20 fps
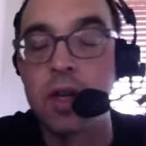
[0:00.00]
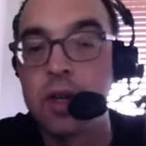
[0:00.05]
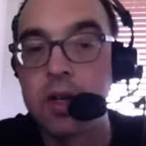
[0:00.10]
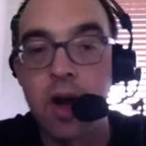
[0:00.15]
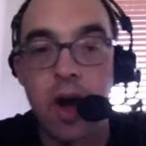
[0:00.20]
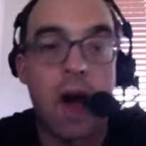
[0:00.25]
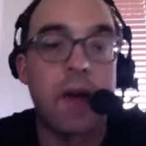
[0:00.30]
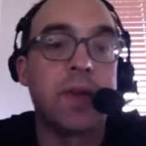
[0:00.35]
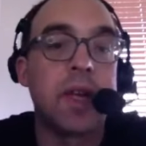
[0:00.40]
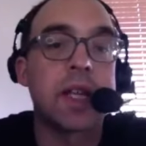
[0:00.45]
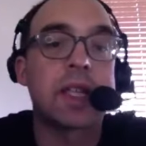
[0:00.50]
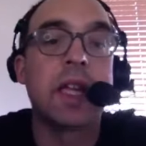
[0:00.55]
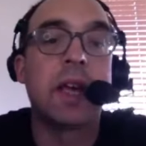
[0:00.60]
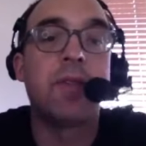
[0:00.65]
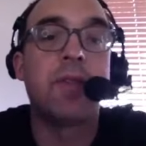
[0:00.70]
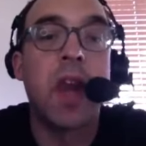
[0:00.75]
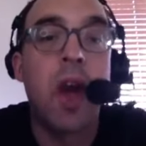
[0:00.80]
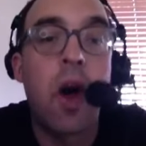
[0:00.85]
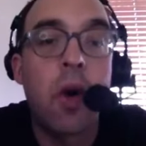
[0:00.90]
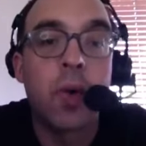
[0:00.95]
Obviously, if
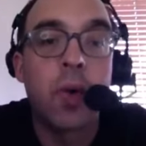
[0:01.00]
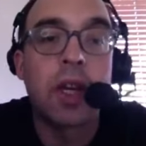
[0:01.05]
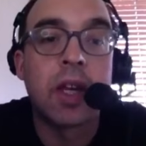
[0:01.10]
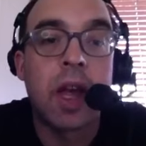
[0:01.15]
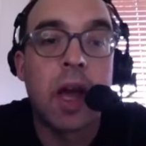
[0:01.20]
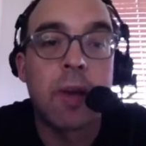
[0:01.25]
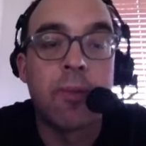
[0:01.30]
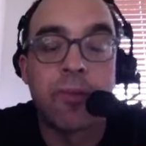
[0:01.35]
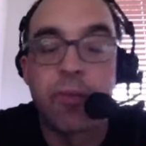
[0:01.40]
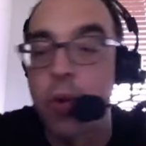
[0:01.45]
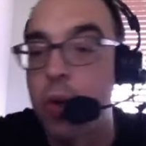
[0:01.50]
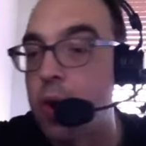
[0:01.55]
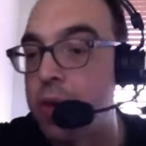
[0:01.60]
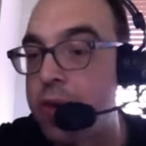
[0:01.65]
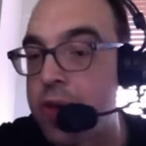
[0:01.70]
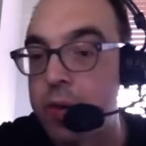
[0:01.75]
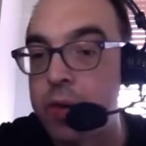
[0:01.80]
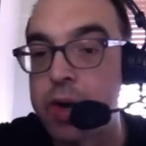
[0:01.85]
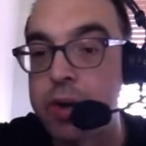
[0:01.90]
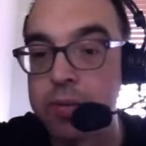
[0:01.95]
they don't win game 4,
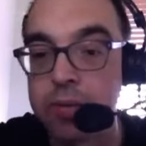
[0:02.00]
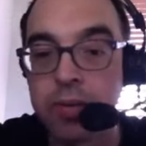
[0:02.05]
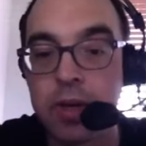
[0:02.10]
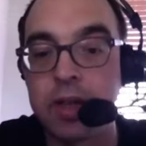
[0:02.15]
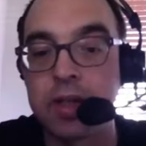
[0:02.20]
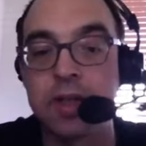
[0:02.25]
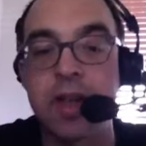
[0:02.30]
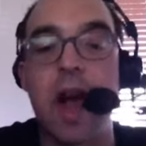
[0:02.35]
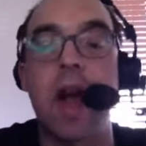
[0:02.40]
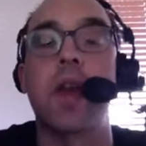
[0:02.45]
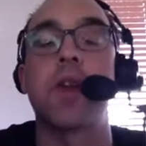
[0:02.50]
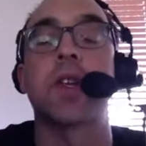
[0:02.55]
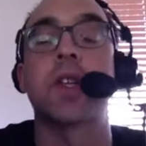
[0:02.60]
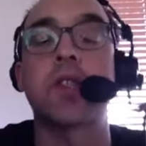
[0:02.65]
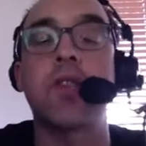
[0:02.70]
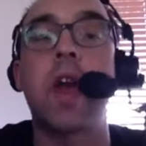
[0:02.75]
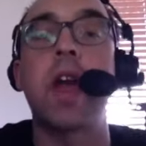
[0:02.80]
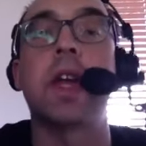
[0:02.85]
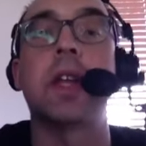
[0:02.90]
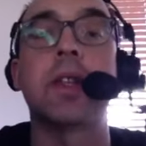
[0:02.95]
they're in dire
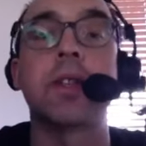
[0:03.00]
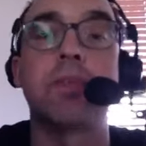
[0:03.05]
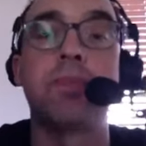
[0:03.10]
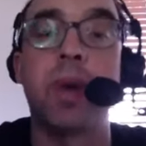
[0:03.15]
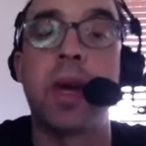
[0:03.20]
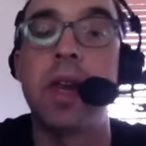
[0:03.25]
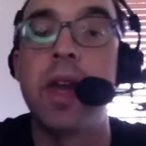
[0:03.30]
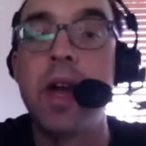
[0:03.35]
straits. But